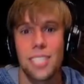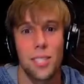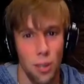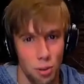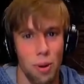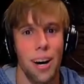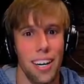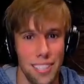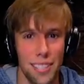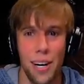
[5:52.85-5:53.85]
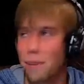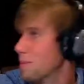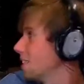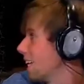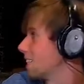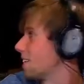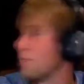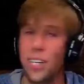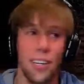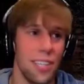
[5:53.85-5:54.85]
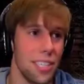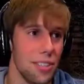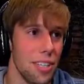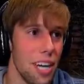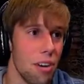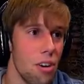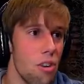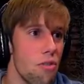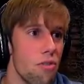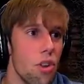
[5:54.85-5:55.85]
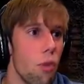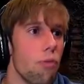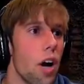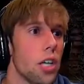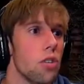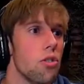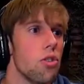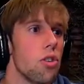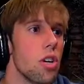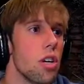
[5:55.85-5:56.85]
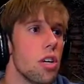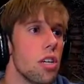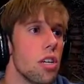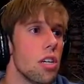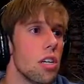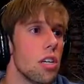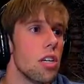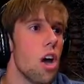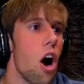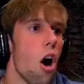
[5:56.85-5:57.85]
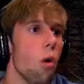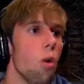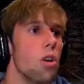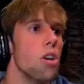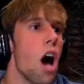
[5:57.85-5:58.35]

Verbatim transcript: it's look behind time. That's how scary it is right now. No, fuck you, dude. No,